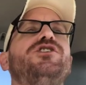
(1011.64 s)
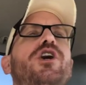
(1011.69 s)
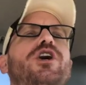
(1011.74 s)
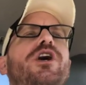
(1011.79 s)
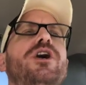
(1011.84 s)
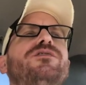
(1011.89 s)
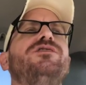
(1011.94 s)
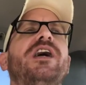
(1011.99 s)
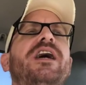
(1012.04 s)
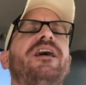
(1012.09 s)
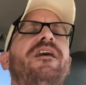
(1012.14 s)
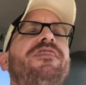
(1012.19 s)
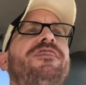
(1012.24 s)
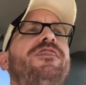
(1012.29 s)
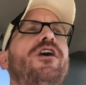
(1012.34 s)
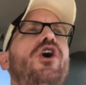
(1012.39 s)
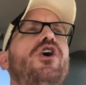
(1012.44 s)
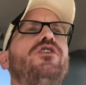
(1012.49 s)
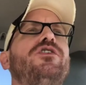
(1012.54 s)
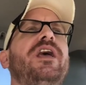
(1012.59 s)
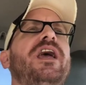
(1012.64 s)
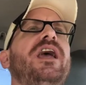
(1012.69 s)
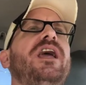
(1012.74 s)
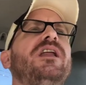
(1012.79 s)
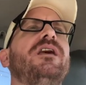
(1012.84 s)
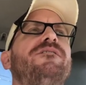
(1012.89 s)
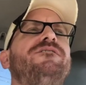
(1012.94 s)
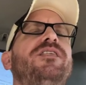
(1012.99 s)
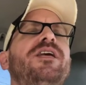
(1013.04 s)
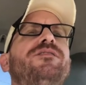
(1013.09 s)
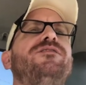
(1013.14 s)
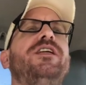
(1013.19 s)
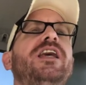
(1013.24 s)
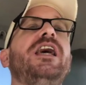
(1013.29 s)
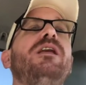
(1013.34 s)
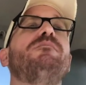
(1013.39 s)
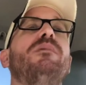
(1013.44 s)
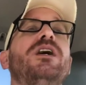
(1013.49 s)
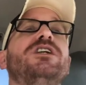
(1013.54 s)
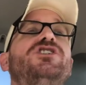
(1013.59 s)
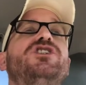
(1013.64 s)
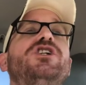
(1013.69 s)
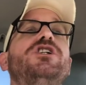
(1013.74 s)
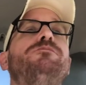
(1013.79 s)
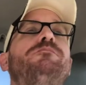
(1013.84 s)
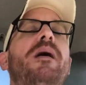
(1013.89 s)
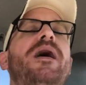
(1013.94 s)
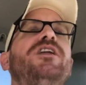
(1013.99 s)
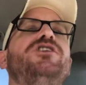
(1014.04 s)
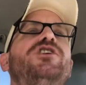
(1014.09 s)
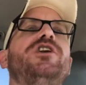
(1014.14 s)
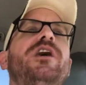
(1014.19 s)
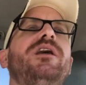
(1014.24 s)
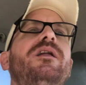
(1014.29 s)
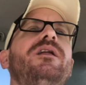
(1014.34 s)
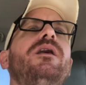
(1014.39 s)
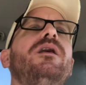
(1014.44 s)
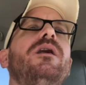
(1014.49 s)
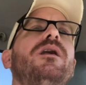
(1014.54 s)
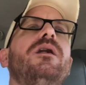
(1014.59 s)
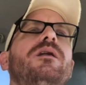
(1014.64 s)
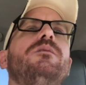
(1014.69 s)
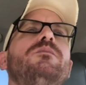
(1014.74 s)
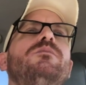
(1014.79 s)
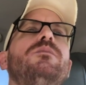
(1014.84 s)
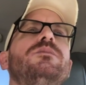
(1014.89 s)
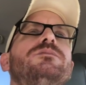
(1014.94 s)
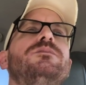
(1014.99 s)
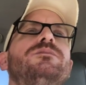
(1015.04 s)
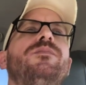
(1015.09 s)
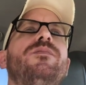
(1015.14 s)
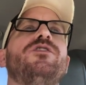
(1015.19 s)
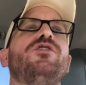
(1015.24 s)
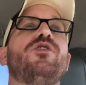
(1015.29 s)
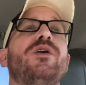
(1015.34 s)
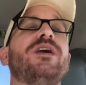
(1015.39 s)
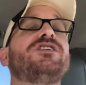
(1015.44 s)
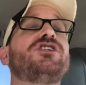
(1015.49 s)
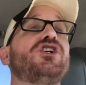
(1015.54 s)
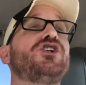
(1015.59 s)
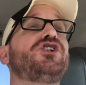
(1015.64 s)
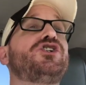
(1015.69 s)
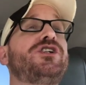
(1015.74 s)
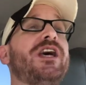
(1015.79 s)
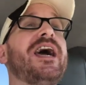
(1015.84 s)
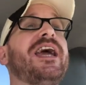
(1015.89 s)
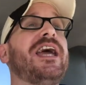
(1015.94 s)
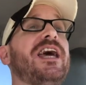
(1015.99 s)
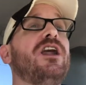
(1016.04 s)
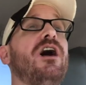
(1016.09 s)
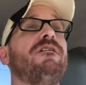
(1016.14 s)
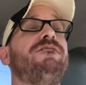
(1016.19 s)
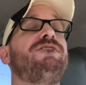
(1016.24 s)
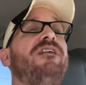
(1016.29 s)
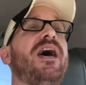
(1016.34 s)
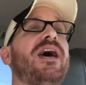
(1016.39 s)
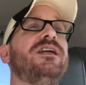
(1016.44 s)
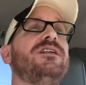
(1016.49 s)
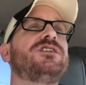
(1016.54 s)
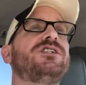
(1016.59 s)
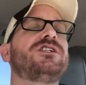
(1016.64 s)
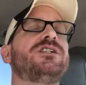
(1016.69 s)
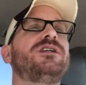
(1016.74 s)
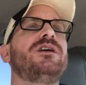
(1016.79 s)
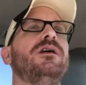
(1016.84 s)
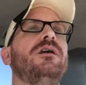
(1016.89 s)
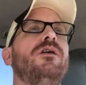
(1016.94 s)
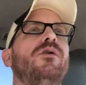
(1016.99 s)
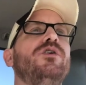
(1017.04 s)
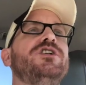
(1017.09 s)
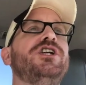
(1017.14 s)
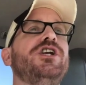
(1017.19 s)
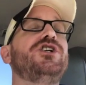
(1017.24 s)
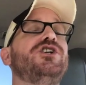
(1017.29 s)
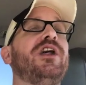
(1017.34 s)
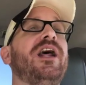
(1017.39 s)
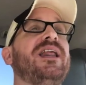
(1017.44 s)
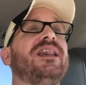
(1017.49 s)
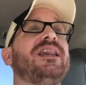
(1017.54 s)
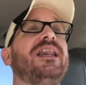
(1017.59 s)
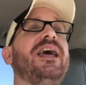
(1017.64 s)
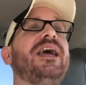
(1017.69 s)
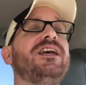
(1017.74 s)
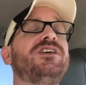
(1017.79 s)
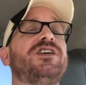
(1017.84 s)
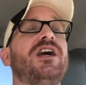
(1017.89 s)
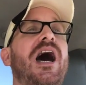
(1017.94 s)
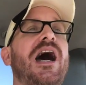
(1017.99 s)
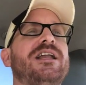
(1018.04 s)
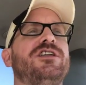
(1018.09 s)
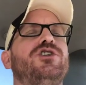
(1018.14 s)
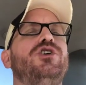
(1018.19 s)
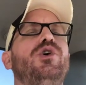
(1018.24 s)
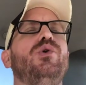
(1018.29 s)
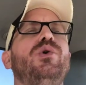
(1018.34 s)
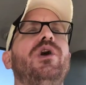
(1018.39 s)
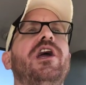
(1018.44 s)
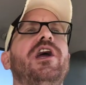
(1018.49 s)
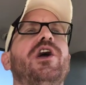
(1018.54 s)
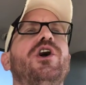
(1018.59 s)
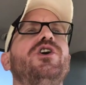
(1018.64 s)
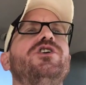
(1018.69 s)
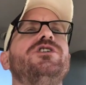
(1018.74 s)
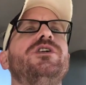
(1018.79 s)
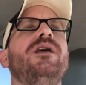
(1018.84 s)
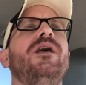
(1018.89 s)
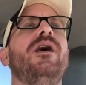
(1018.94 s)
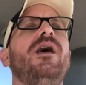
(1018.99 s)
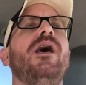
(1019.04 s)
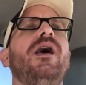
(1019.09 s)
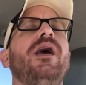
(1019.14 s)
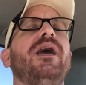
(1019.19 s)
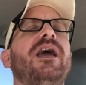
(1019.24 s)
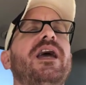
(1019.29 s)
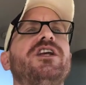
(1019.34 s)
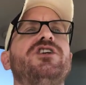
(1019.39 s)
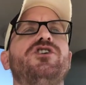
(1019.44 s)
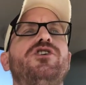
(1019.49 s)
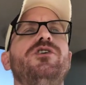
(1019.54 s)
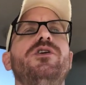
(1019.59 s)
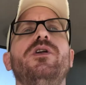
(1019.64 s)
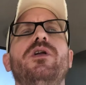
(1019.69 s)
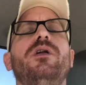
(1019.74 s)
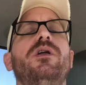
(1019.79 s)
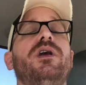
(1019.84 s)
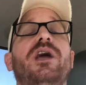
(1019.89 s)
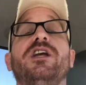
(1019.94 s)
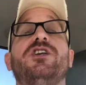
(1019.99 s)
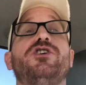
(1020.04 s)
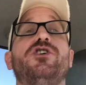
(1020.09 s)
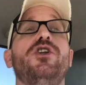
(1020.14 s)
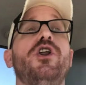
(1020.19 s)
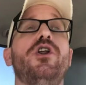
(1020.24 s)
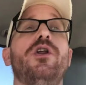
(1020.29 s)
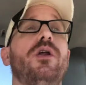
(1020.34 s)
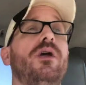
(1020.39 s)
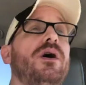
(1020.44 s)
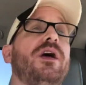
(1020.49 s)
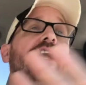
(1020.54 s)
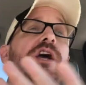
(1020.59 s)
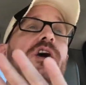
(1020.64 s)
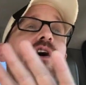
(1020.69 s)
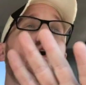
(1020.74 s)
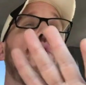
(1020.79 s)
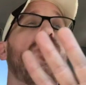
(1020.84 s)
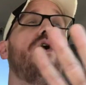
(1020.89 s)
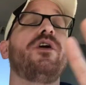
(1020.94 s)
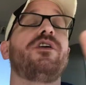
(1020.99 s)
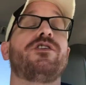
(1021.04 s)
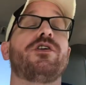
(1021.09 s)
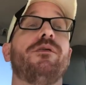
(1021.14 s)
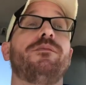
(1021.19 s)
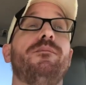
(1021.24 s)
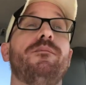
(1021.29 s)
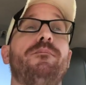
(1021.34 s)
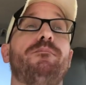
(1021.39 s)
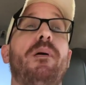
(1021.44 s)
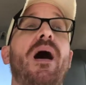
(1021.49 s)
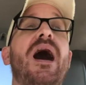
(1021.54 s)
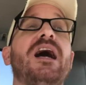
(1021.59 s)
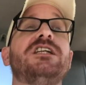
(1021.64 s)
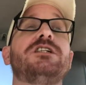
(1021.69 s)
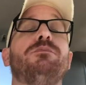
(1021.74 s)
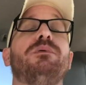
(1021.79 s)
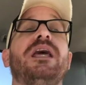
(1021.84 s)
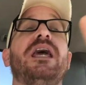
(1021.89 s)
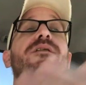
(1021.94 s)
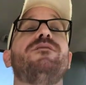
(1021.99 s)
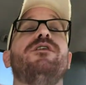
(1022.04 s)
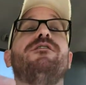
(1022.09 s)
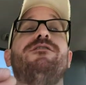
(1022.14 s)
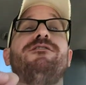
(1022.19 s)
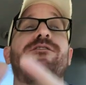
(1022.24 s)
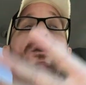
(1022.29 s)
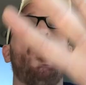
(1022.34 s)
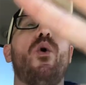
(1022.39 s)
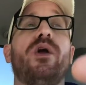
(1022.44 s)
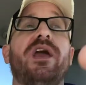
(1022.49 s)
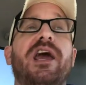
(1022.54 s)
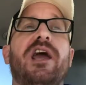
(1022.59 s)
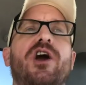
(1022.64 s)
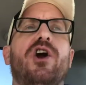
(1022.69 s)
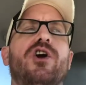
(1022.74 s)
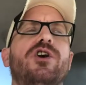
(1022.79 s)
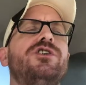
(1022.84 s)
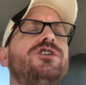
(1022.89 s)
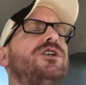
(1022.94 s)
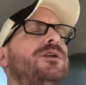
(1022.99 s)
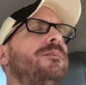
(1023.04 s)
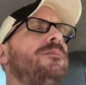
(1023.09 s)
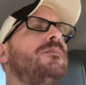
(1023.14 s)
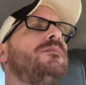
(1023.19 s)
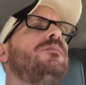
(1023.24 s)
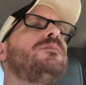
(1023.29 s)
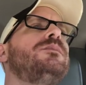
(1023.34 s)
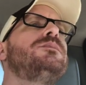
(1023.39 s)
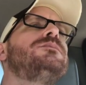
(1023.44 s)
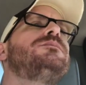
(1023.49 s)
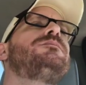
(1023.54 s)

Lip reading: He serves like a 13 to 15 month suspension. So that's a second offense, which he should have at least got 2 years. Gets or to possibly even 4 years,